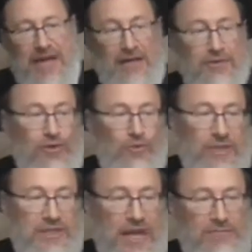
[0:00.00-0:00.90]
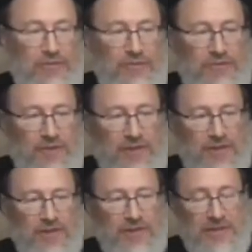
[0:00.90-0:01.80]
I don't know what type of.
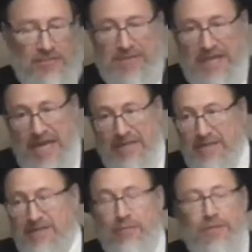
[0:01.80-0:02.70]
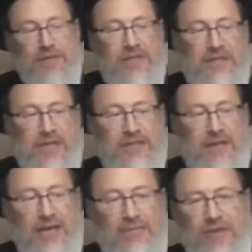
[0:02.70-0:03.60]
They had something at that
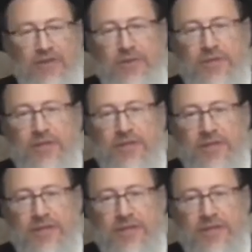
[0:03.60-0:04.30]
time. I know that